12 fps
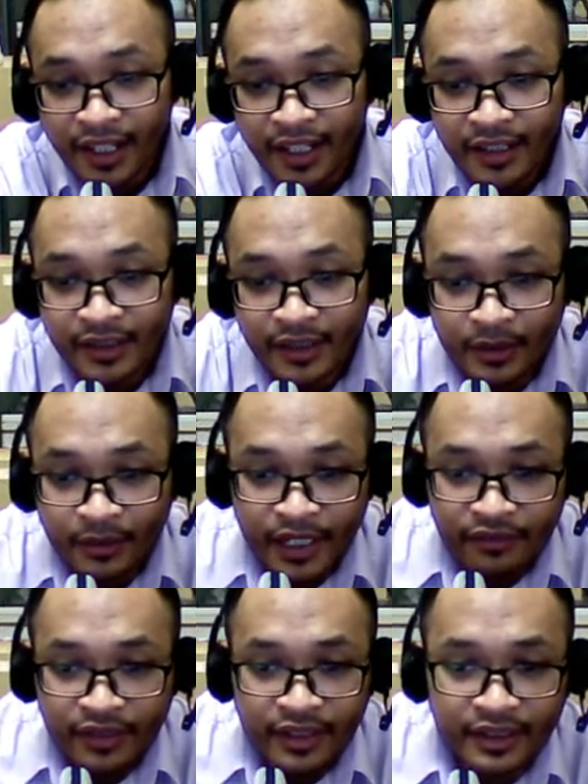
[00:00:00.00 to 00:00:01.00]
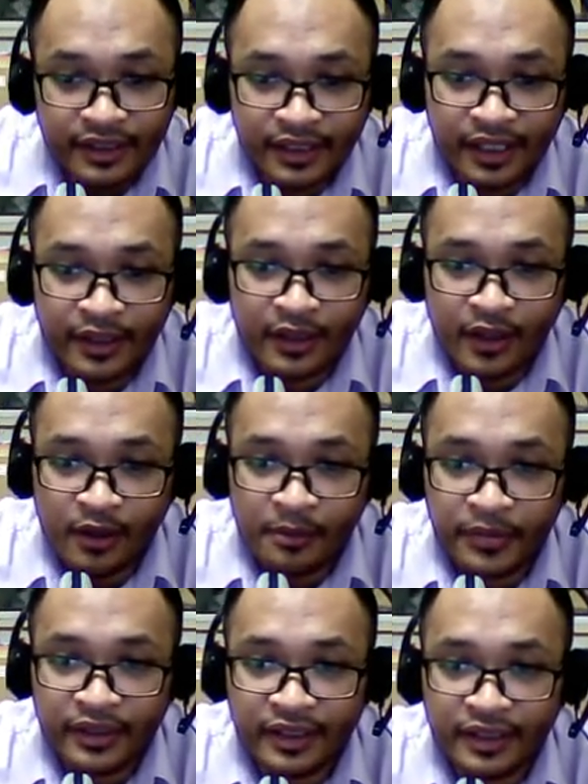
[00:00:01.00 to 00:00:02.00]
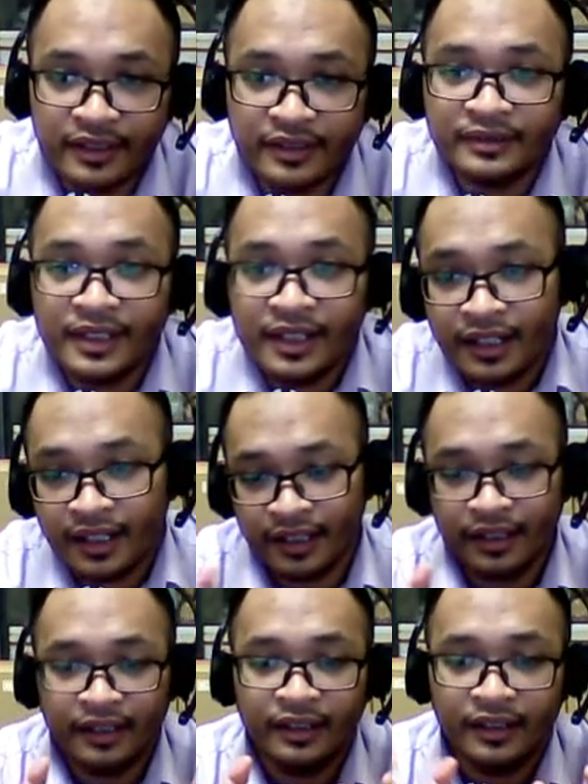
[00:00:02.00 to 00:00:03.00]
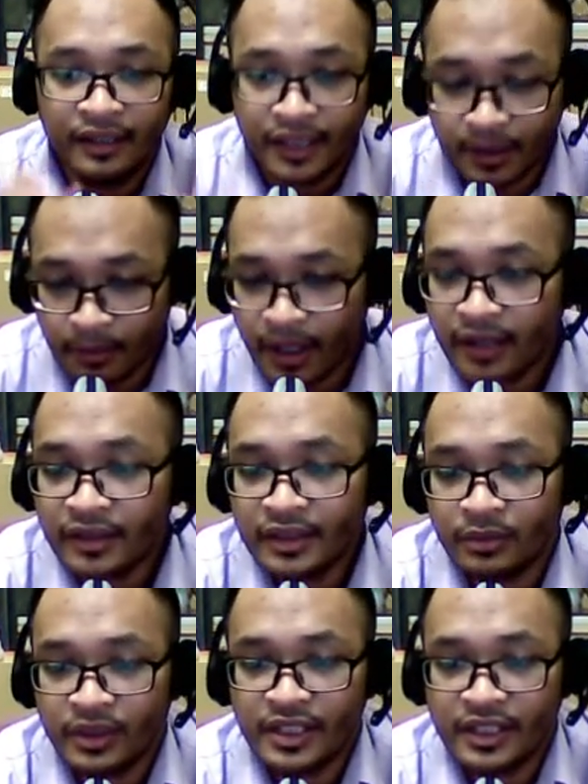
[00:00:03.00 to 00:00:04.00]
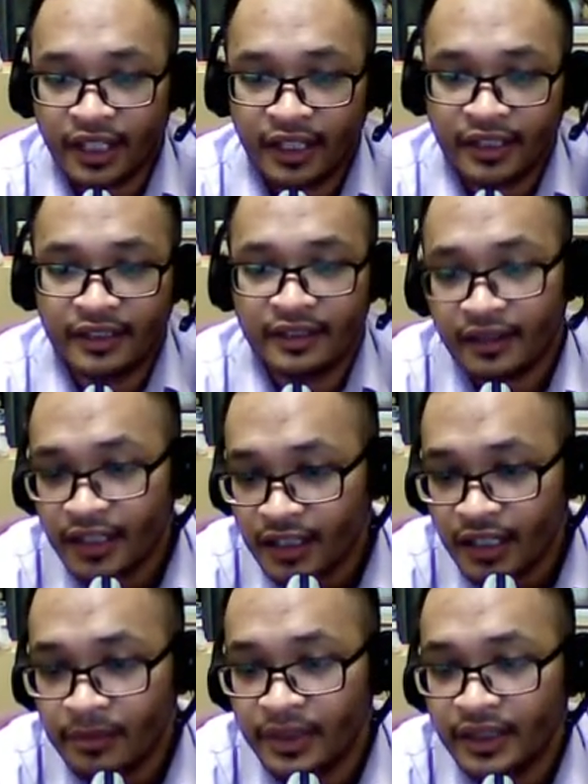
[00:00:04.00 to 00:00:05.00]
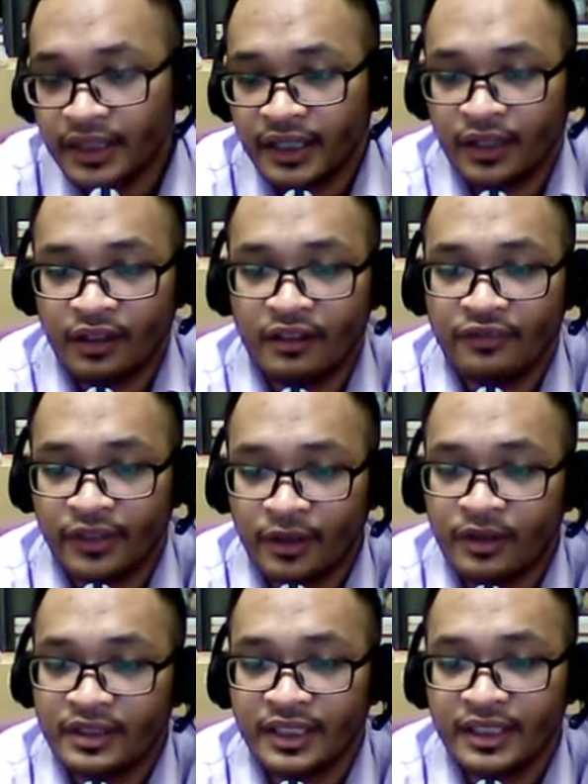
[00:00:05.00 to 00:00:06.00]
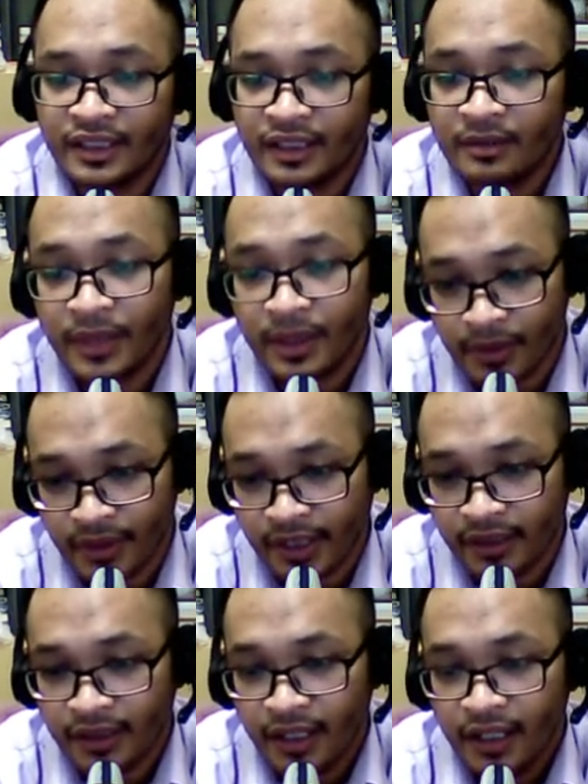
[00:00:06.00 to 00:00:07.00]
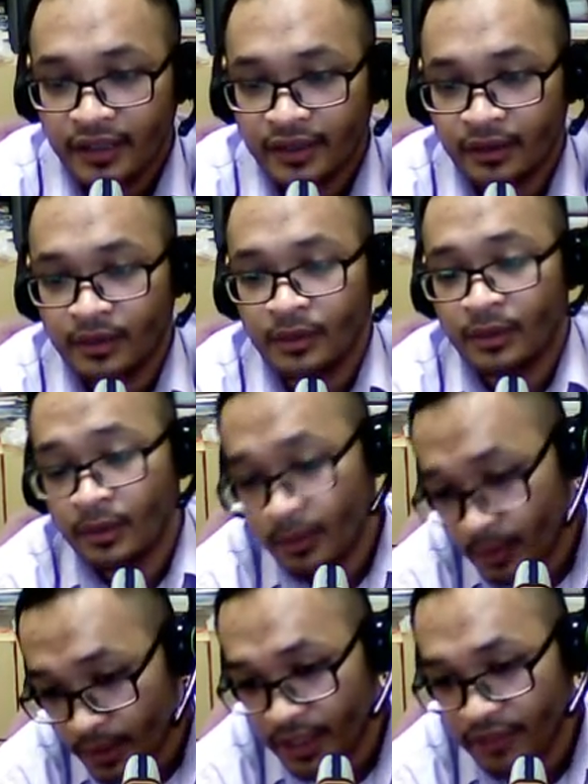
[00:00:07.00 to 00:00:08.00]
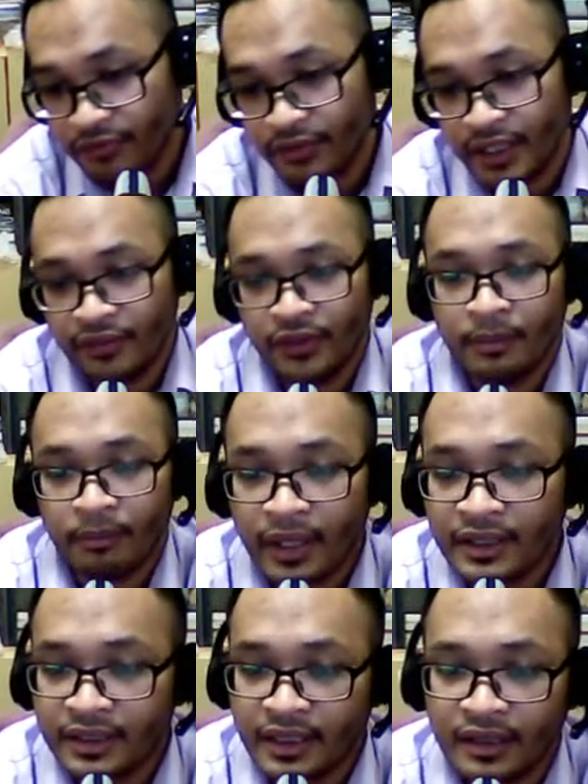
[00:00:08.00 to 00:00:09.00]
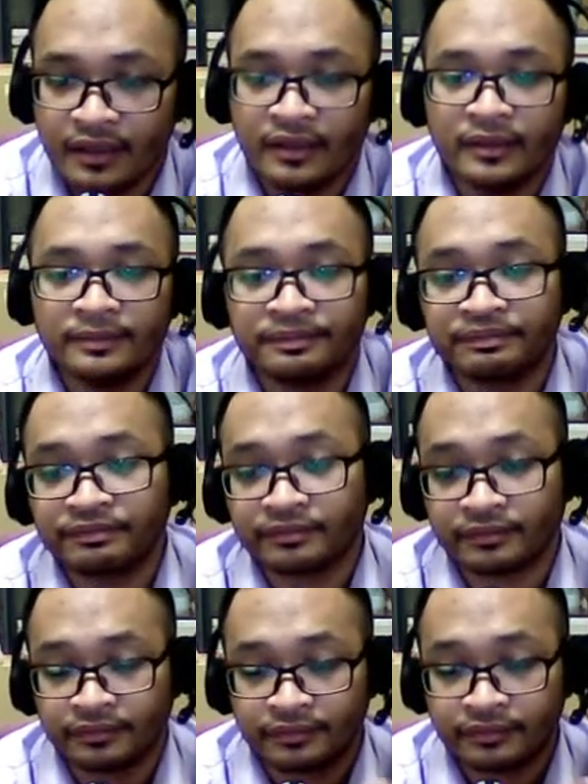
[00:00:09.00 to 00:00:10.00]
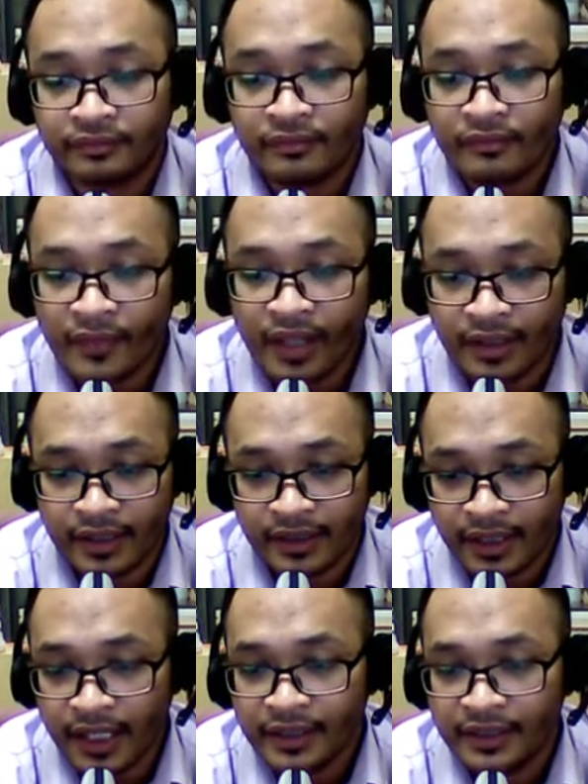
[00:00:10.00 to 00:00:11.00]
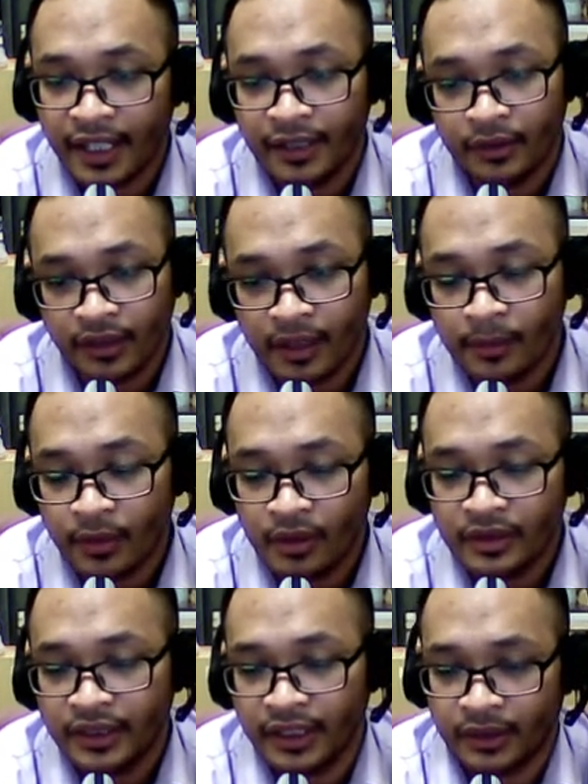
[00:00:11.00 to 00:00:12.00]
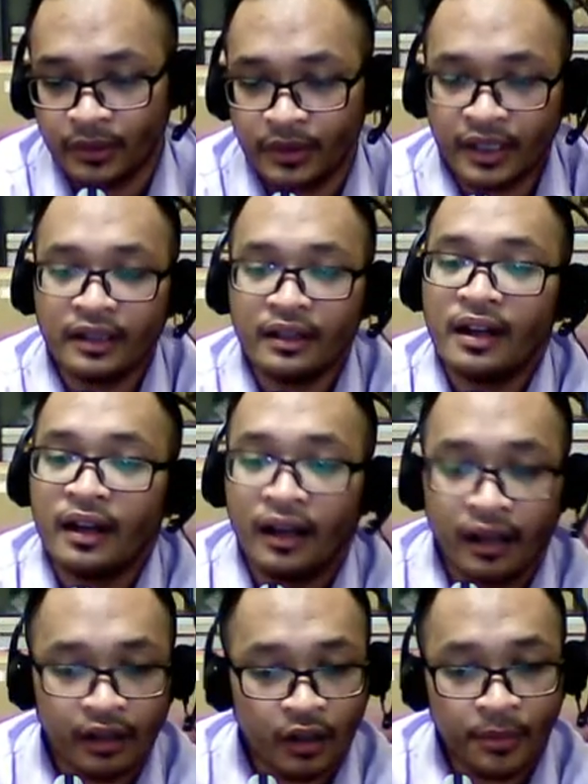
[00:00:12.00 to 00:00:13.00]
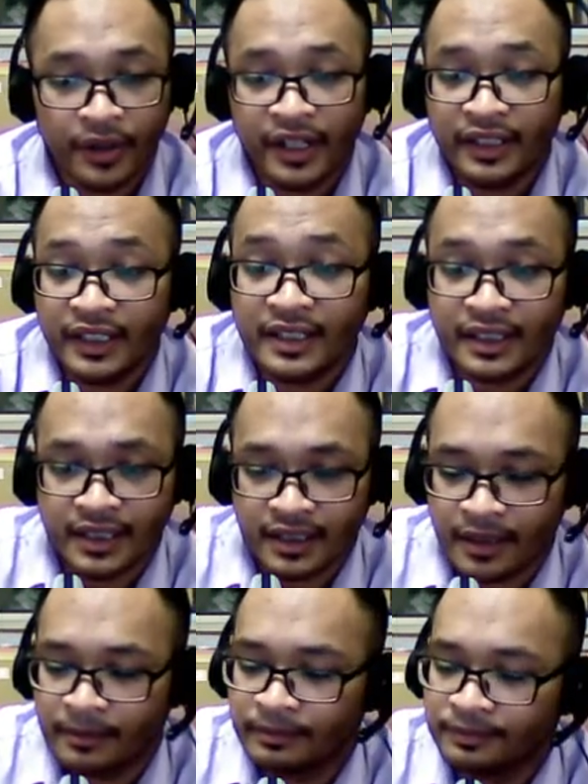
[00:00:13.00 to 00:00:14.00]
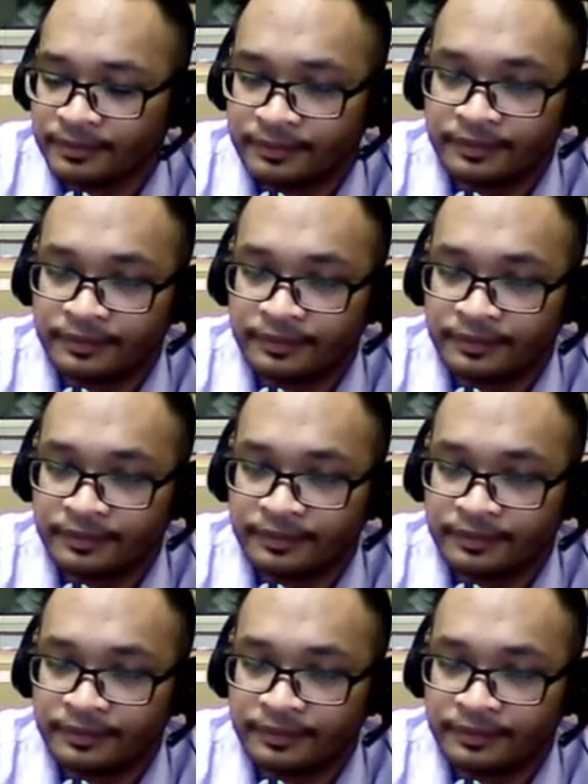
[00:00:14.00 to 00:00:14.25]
so whenever you start your computer, the BIOS will check the reliability of your system memory. So if you pass the test, then you can proceed to the operating system.